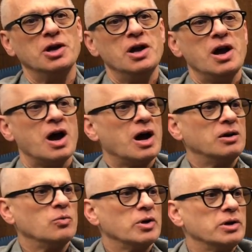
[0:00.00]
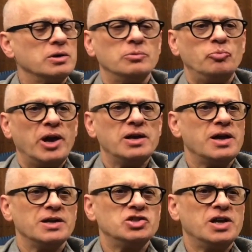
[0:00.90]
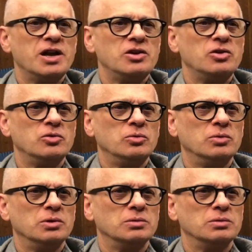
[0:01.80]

Mm-hmm. I don't want to pay to educate you.